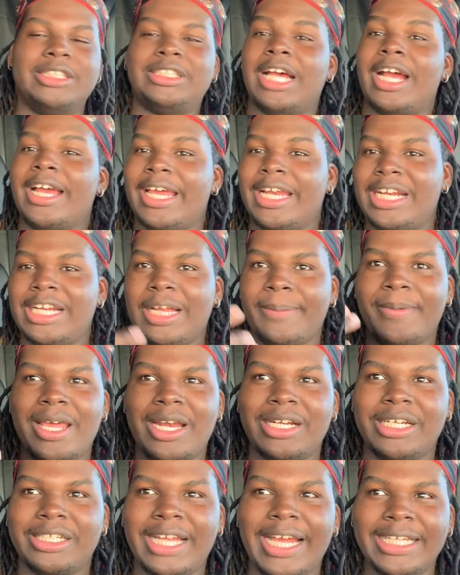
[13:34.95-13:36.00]
So I ended up
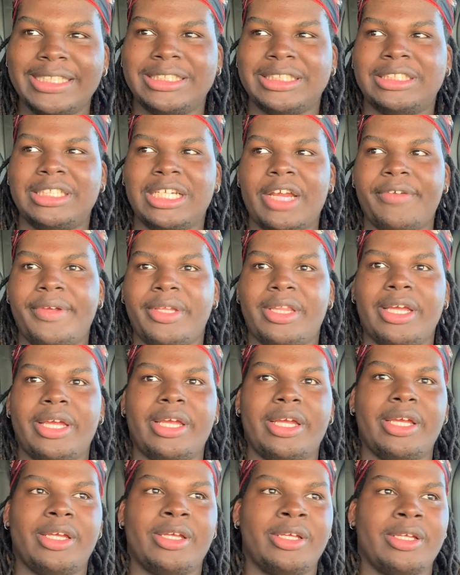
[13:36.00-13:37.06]
getting a license and
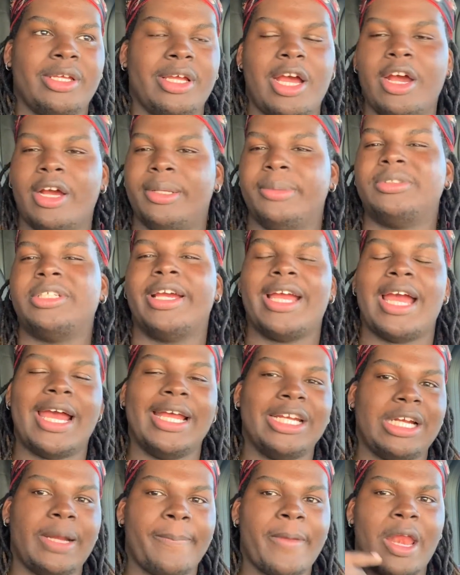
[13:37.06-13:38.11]
everything. I
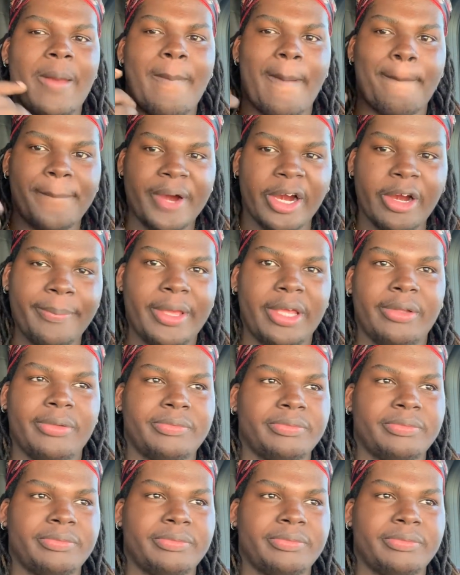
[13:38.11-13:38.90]
ended up getting my permit